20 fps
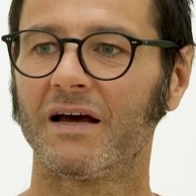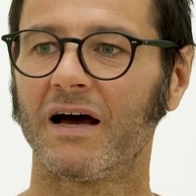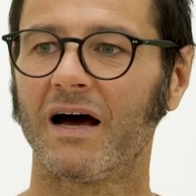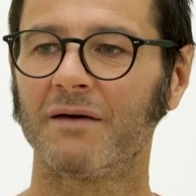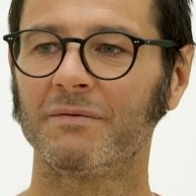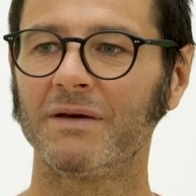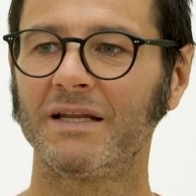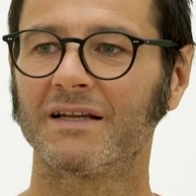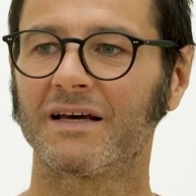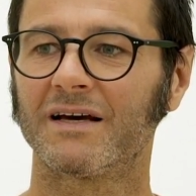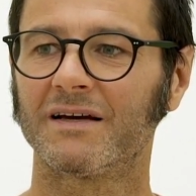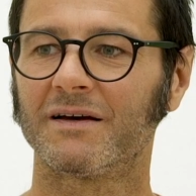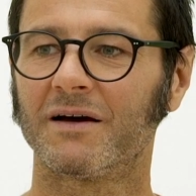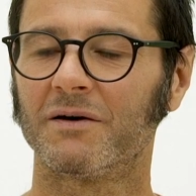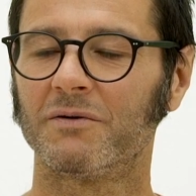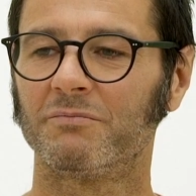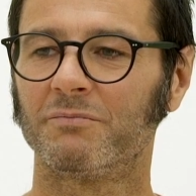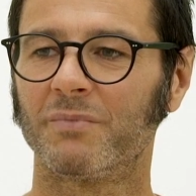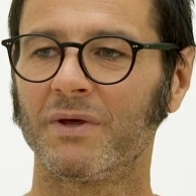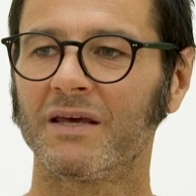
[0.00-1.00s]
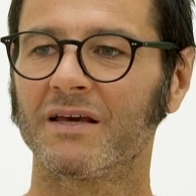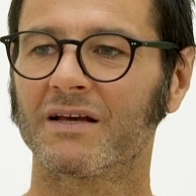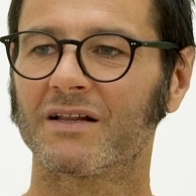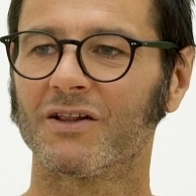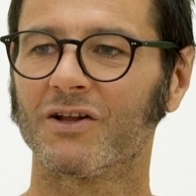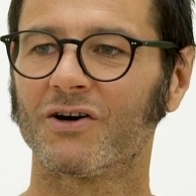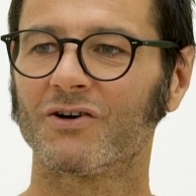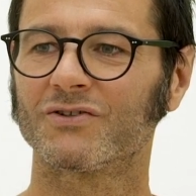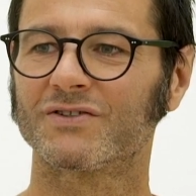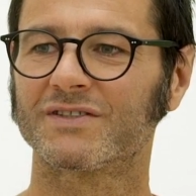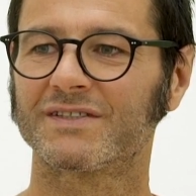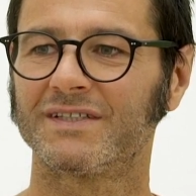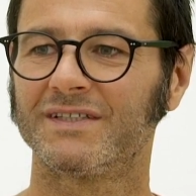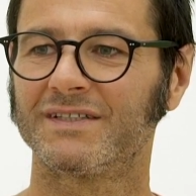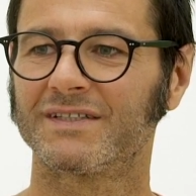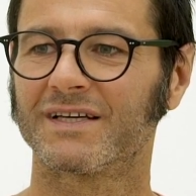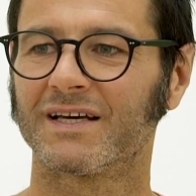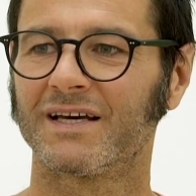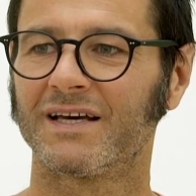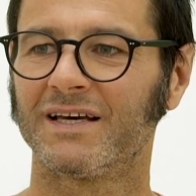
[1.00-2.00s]
I mean, being lost
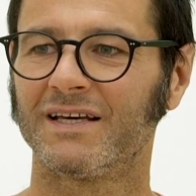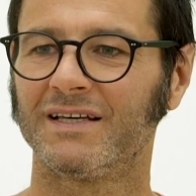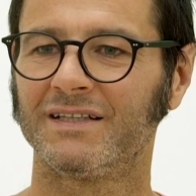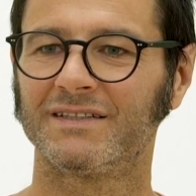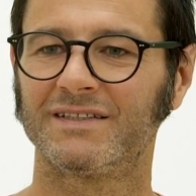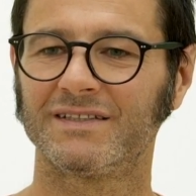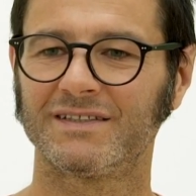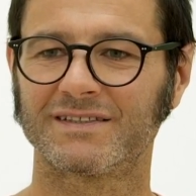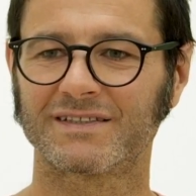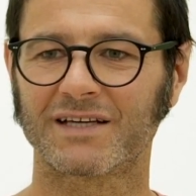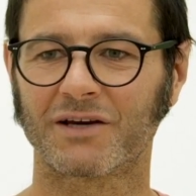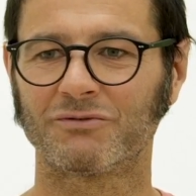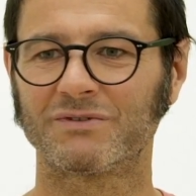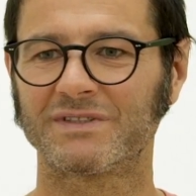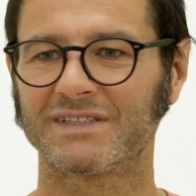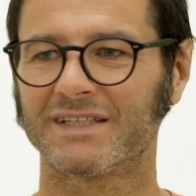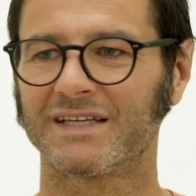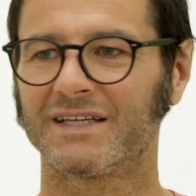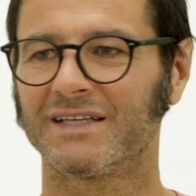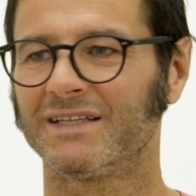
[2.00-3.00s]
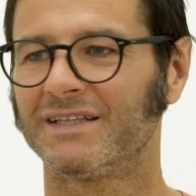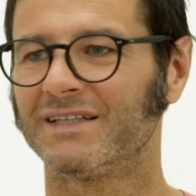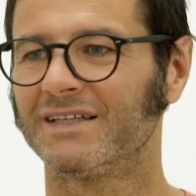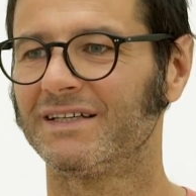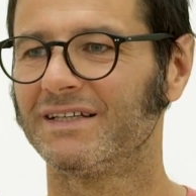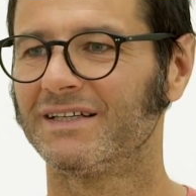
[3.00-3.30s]
in this, I would say,